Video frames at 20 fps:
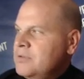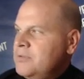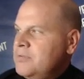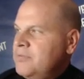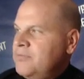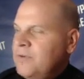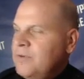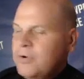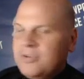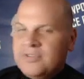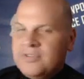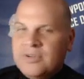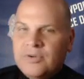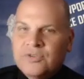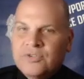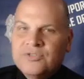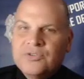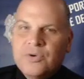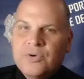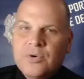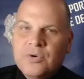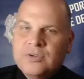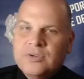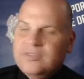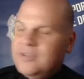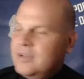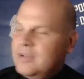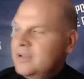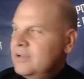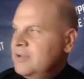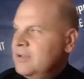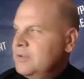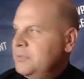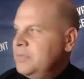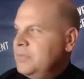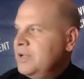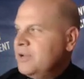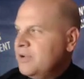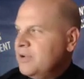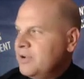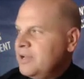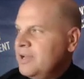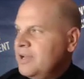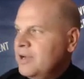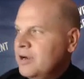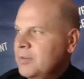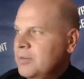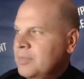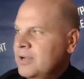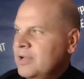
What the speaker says: focusing on school instead of being on here.